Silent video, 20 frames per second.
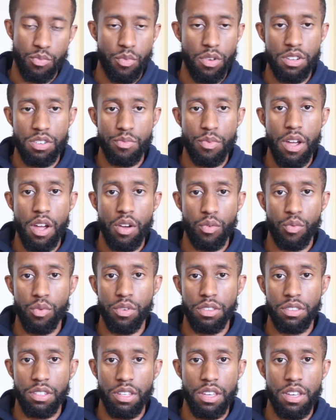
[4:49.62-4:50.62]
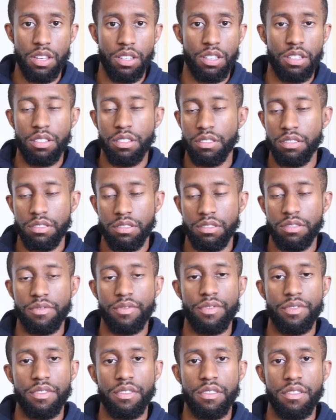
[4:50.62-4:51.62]
much about what the heck
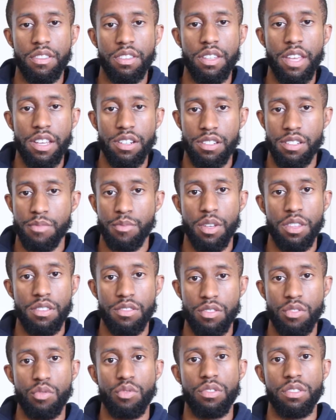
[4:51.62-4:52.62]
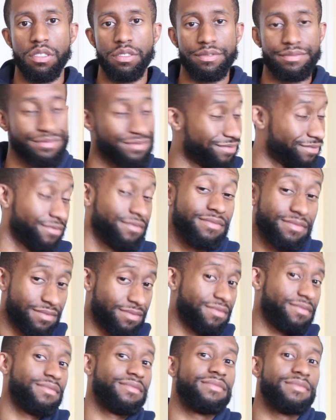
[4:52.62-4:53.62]
Agent Smith is doing.
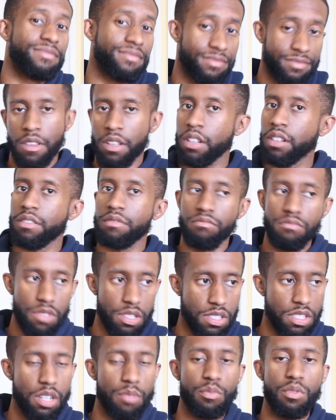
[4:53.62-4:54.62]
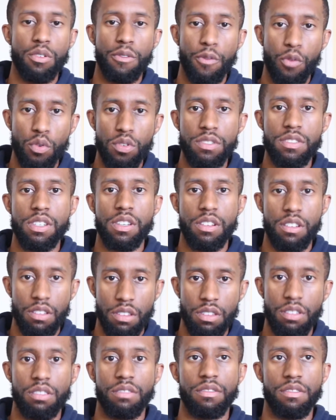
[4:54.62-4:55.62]
December 14th,
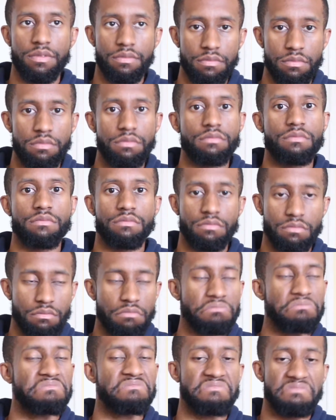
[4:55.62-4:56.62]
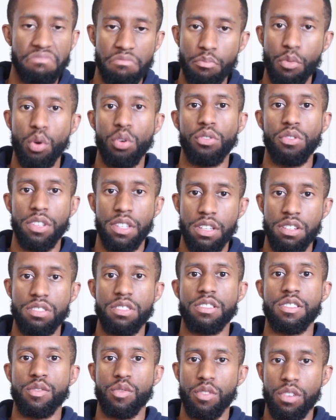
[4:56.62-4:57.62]
Mortal
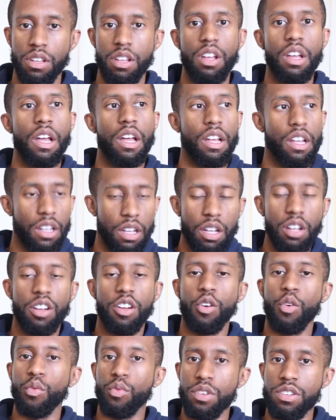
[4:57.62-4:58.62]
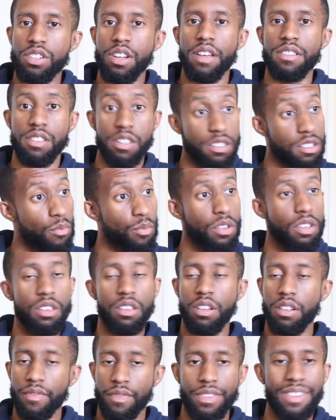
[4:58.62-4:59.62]
Engines. We shall see. It's gonna
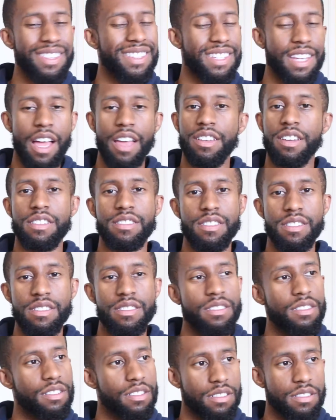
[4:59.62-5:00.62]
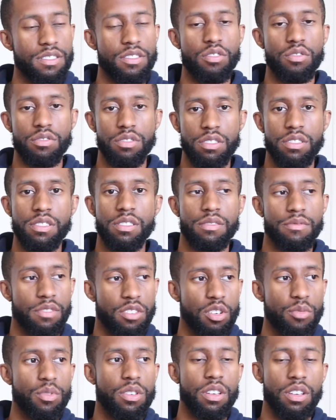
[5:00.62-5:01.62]
be, it's holiday season, so it
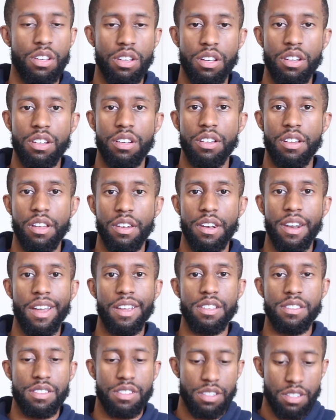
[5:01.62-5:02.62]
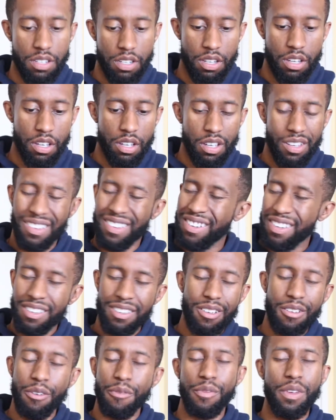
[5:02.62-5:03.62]
could be a nice
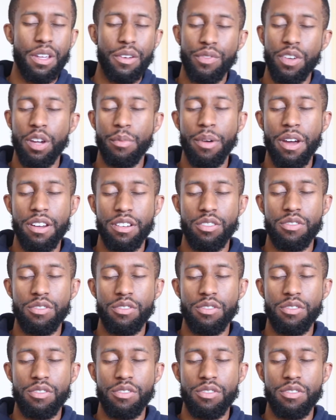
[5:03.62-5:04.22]
event for everybody to